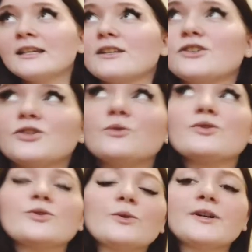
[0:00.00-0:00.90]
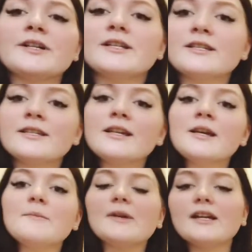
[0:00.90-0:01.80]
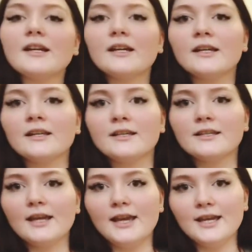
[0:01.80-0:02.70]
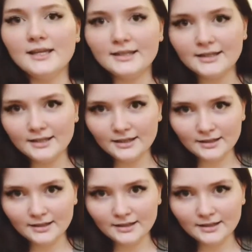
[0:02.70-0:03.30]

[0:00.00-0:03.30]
the two stories because his